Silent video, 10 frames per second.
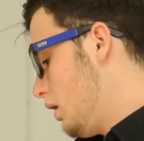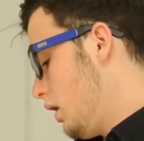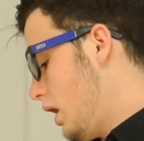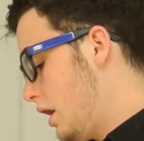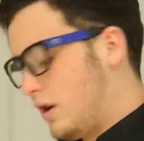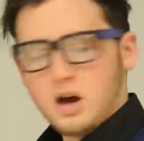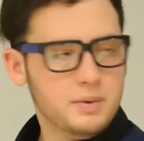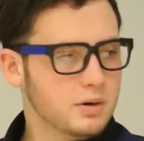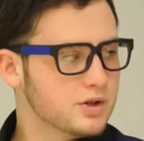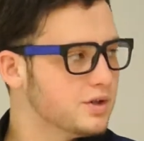I don't know, how
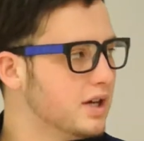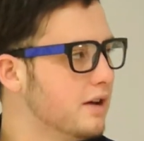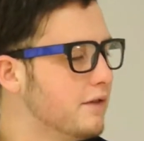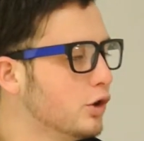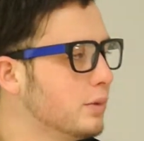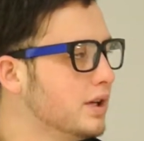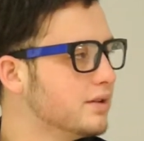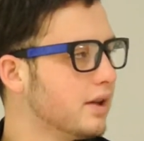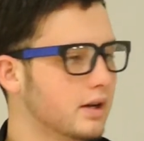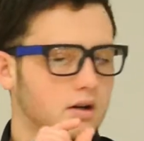big would you say that filament
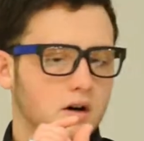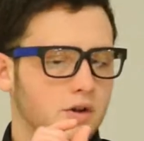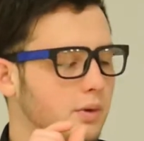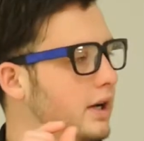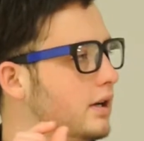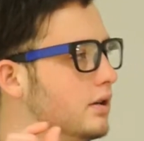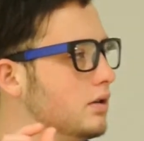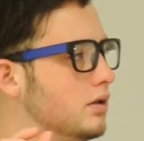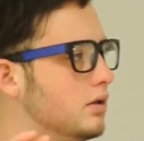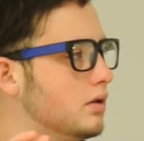is, like all the way
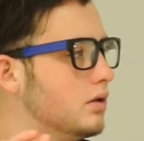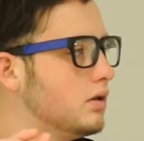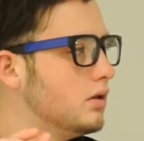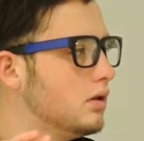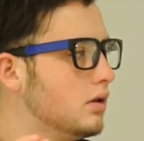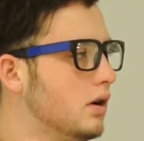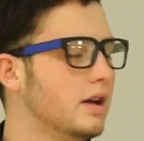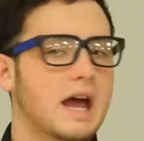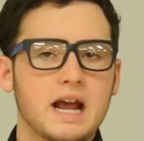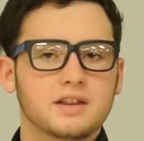
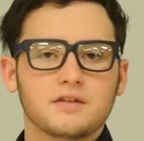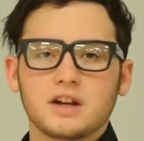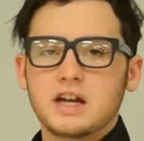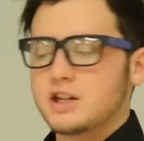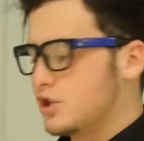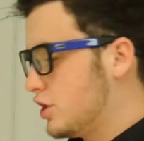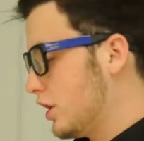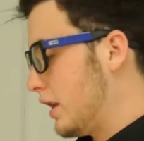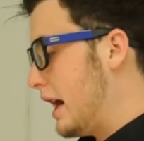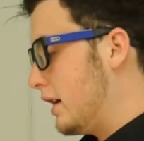1/8 of an inch to
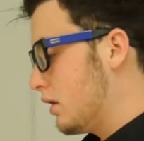like